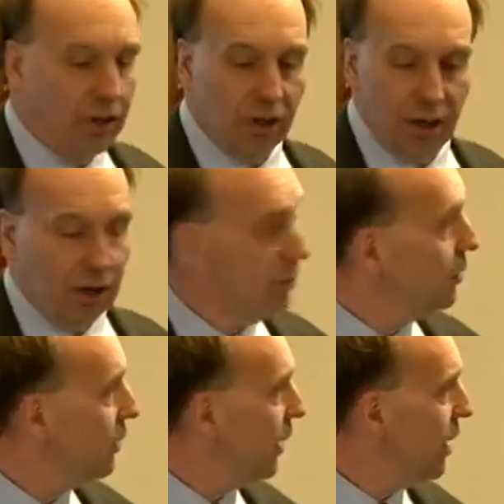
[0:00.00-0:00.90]
Uh,
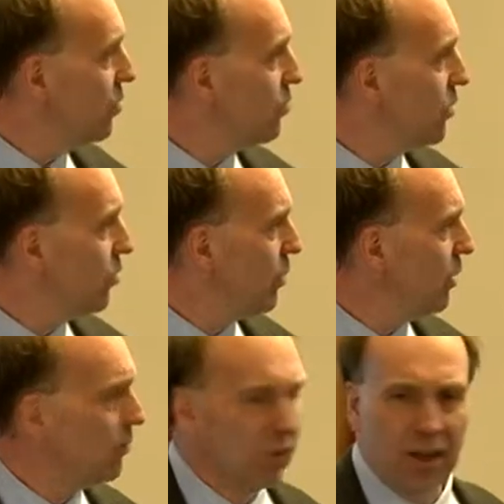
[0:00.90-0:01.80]
he had a special
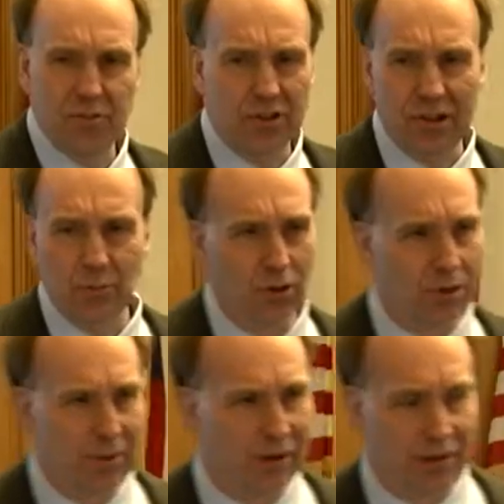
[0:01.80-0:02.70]
pair of gloves that he wore,
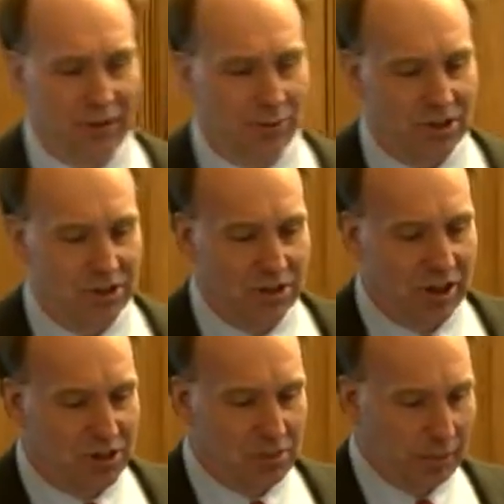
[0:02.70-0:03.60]
apparently, which is
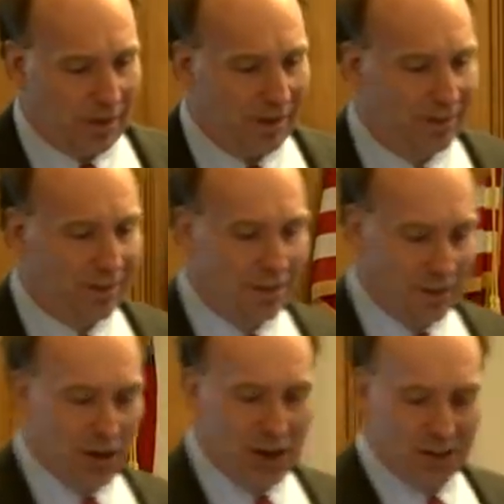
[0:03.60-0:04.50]
on display.
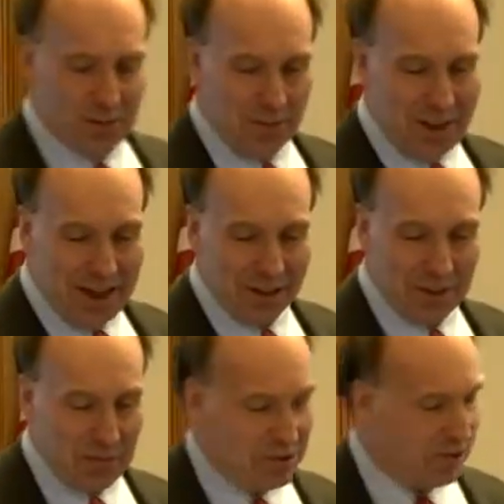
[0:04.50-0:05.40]
They're on display at
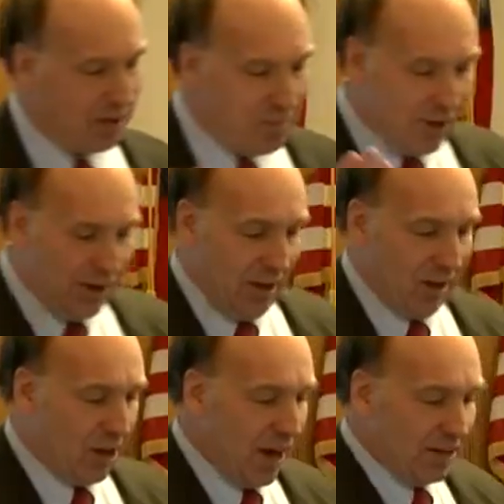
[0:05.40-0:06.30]
the museum. He
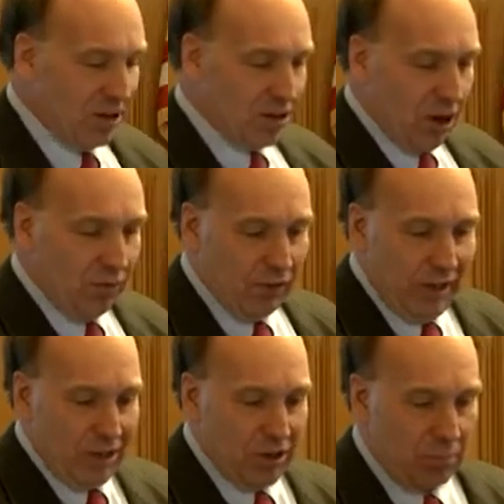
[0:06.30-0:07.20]
caught the
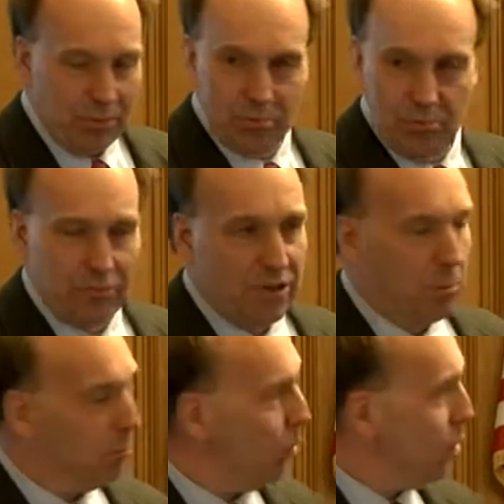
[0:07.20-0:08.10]
snowflakes on
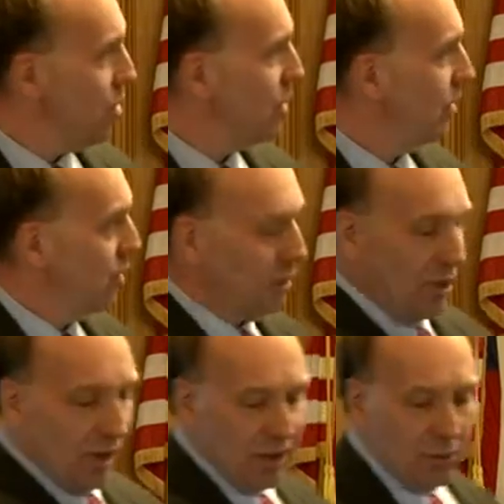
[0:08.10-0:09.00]
some board
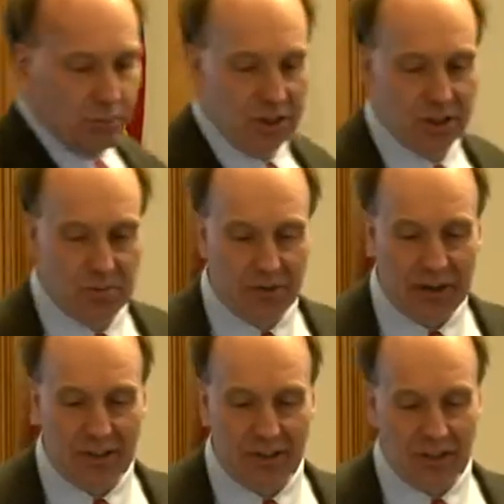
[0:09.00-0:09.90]
and then put them
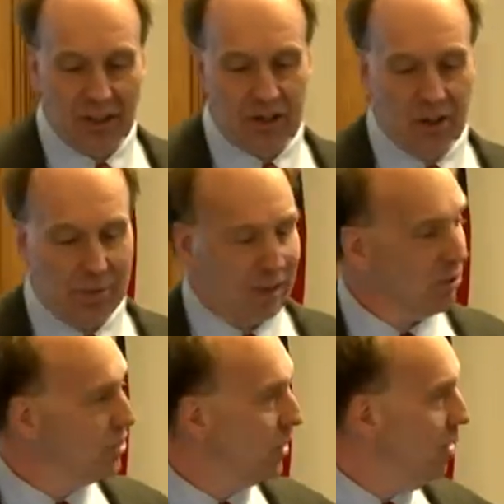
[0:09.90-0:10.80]
directly under the
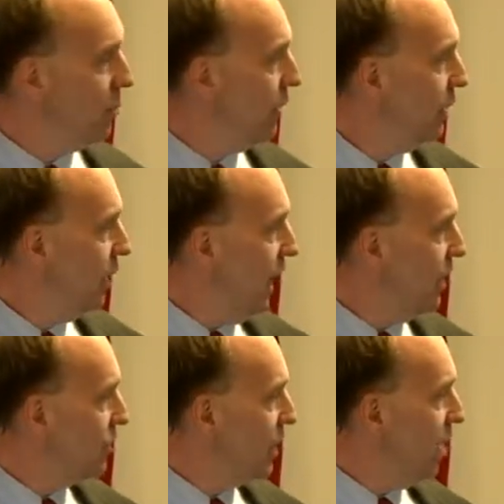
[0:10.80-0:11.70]
microscope
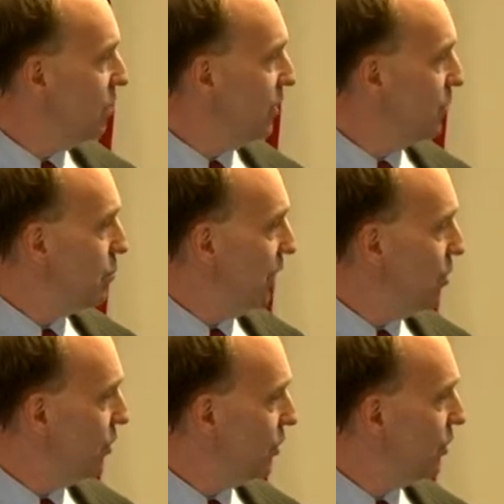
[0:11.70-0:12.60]
and snapped these
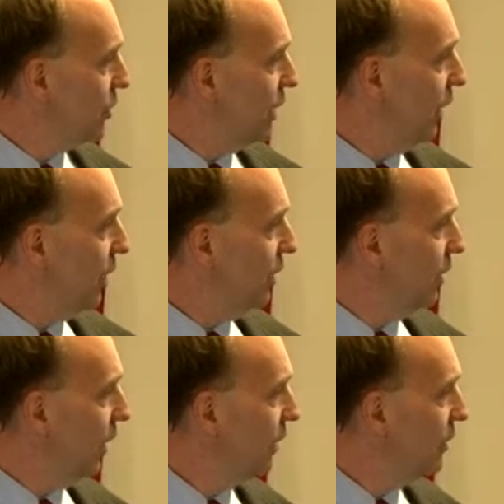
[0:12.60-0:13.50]
pictures. And,
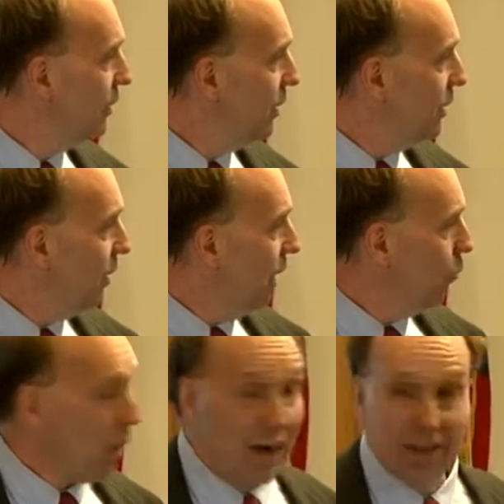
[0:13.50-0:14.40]
uh,
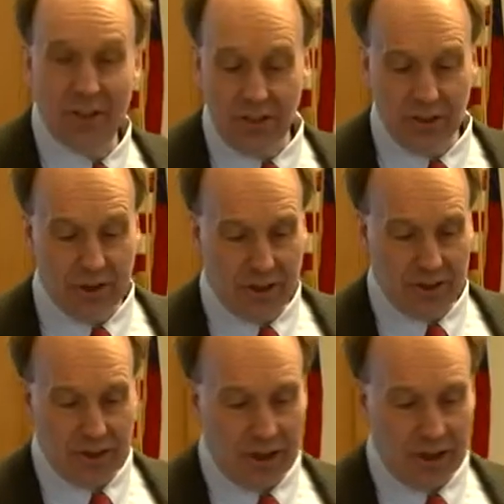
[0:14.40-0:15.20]
and why did he do it?